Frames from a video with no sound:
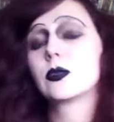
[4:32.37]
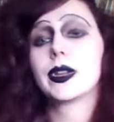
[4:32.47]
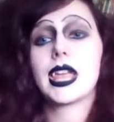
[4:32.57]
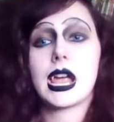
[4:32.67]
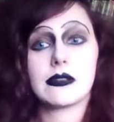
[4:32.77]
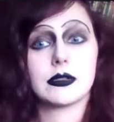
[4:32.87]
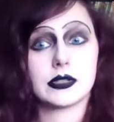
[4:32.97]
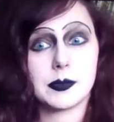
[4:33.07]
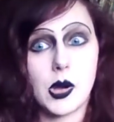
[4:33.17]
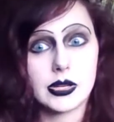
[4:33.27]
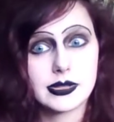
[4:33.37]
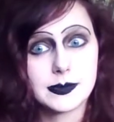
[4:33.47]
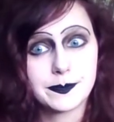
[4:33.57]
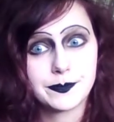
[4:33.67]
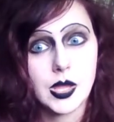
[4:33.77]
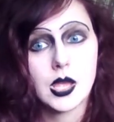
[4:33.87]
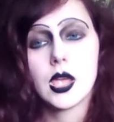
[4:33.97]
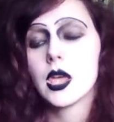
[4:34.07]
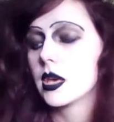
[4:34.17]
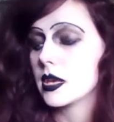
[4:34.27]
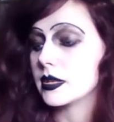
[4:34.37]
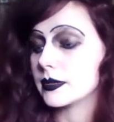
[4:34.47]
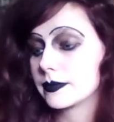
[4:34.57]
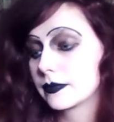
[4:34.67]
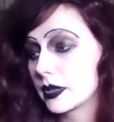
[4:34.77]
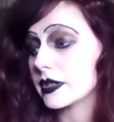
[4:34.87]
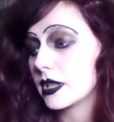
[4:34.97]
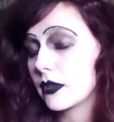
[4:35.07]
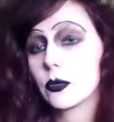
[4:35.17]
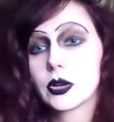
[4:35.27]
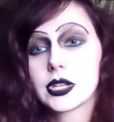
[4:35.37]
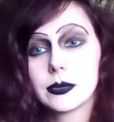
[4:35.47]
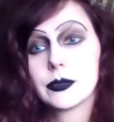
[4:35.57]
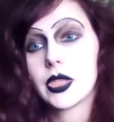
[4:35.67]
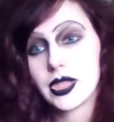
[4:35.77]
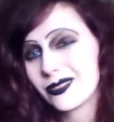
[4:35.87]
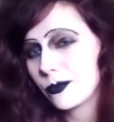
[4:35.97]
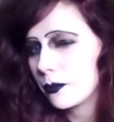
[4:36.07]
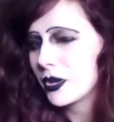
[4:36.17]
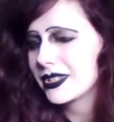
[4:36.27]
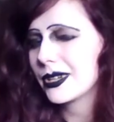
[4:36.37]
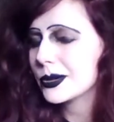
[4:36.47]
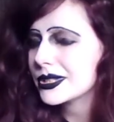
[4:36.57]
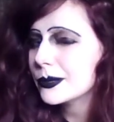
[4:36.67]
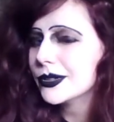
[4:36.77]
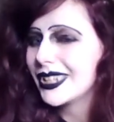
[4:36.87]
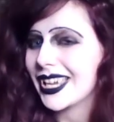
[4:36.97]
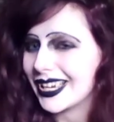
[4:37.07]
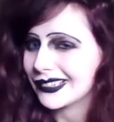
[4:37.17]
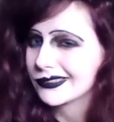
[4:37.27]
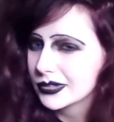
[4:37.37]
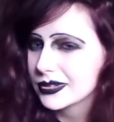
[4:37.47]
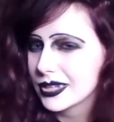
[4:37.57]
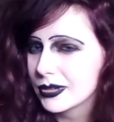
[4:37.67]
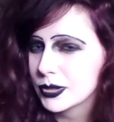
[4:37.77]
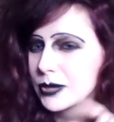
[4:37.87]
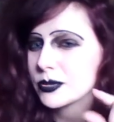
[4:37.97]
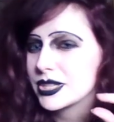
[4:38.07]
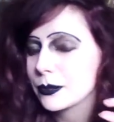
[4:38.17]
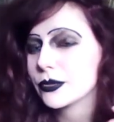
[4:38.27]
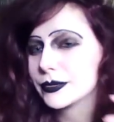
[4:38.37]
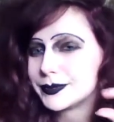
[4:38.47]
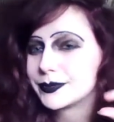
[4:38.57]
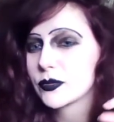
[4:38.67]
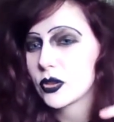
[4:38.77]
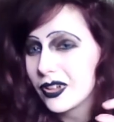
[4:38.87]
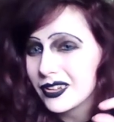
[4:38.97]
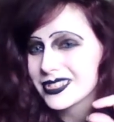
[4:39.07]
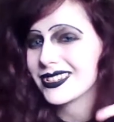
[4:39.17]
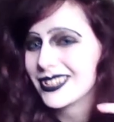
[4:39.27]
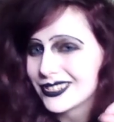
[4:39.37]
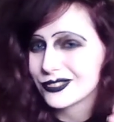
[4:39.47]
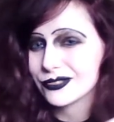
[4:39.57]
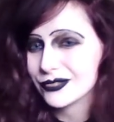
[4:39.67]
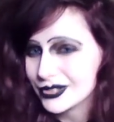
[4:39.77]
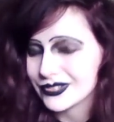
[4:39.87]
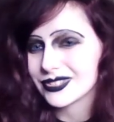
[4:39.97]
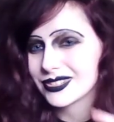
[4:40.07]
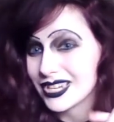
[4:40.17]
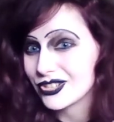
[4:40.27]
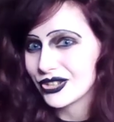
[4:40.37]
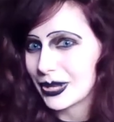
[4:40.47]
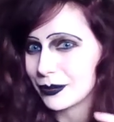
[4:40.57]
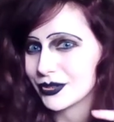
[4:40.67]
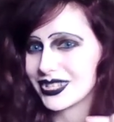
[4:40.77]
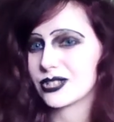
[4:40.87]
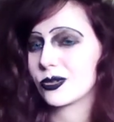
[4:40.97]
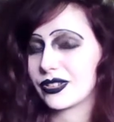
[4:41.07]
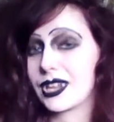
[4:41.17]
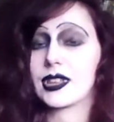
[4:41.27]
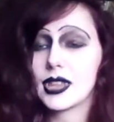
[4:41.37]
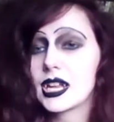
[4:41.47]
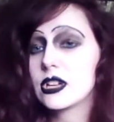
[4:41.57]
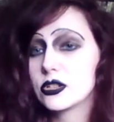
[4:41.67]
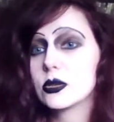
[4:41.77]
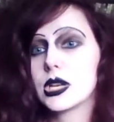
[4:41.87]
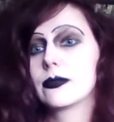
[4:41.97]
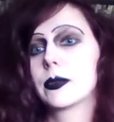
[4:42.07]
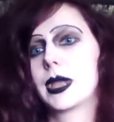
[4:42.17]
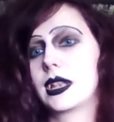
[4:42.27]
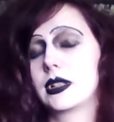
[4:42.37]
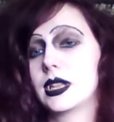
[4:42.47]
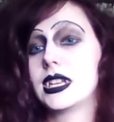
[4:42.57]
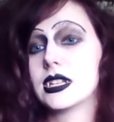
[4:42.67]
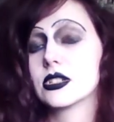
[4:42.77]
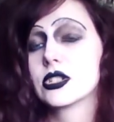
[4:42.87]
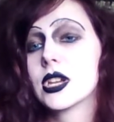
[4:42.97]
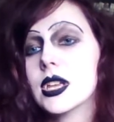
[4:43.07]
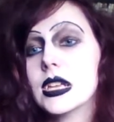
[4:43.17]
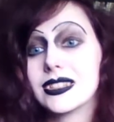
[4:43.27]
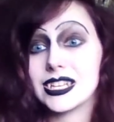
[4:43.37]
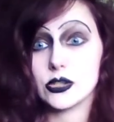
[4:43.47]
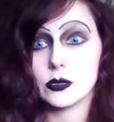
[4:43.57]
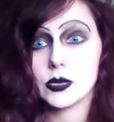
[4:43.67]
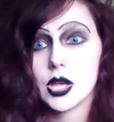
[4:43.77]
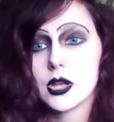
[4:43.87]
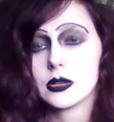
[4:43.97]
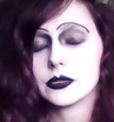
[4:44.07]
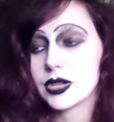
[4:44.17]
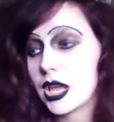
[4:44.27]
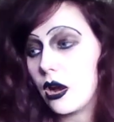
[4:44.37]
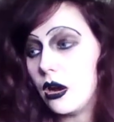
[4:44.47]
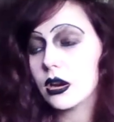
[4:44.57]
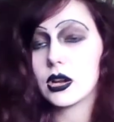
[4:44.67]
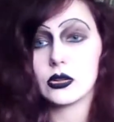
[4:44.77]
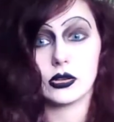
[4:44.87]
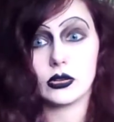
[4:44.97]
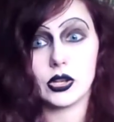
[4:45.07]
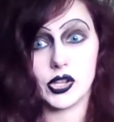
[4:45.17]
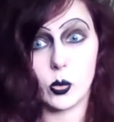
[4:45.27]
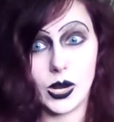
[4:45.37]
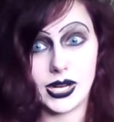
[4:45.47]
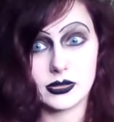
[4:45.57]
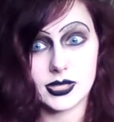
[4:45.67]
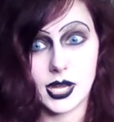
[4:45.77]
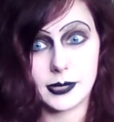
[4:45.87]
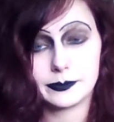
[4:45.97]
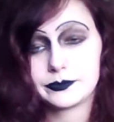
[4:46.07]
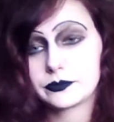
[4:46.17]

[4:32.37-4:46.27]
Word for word: why they have their spots. Is because if you look at them, what do they resemble? Yeah, they, they resemble ocelots, servals, Asian leopards, that sort of thing. And they do come from that lineage. They do. So they are a little on the wild side.